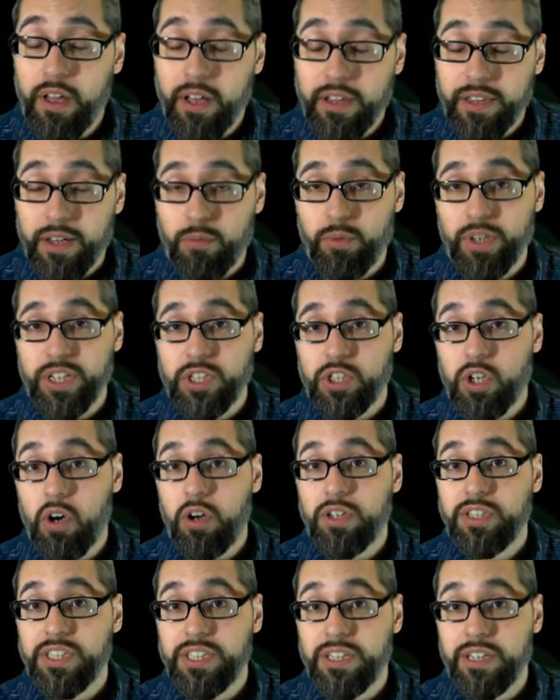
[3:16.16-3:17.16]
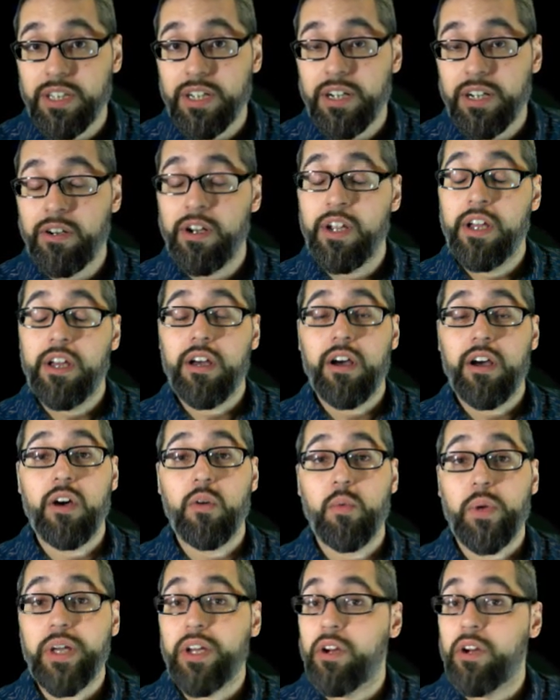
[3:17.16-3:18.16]
that we can toss in there.
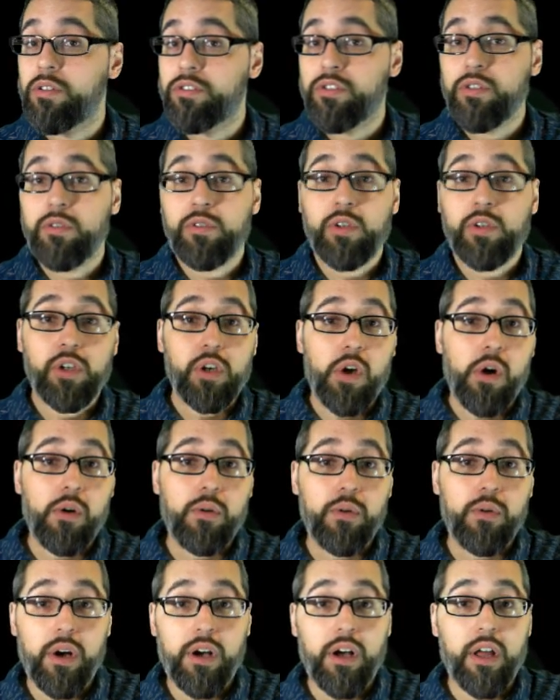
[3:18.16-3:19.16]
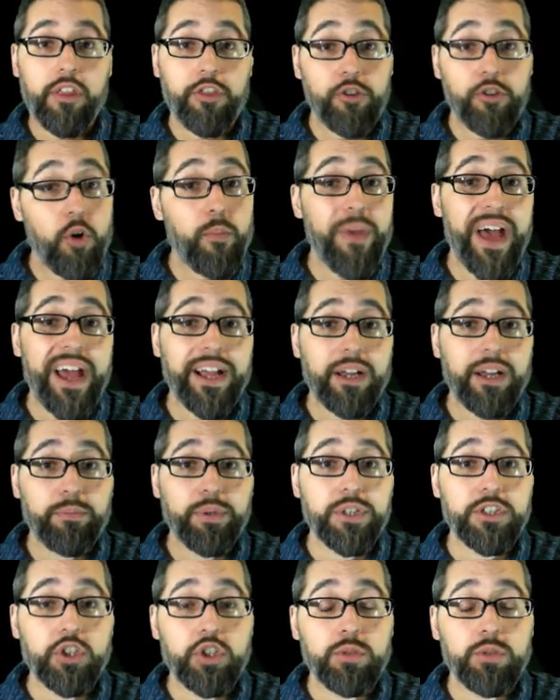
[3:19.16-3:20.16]
We can also go throwback and
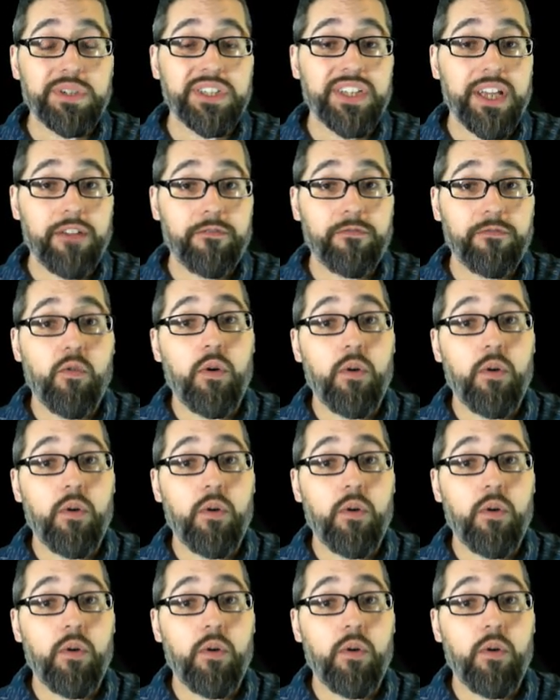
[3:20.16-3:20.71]
put Super Saiyan 4